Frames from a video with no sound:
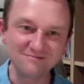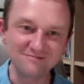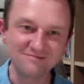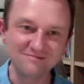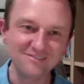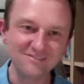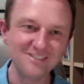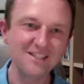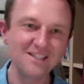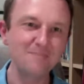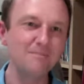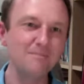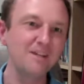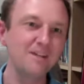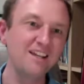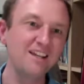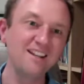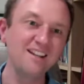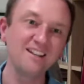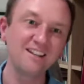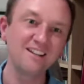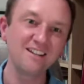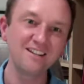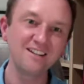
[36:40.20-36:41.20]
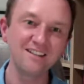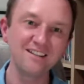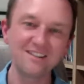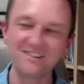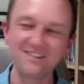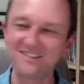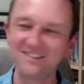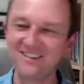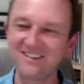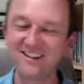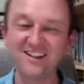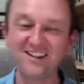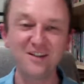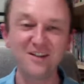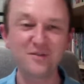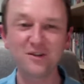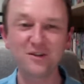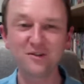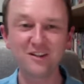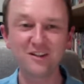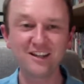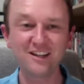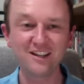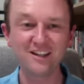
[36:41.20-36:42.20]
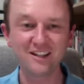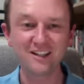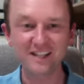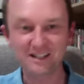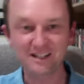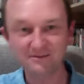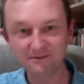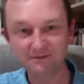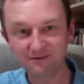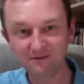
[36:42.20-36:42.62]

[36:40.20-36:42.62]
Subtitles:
Didn't mean it. I love you, really.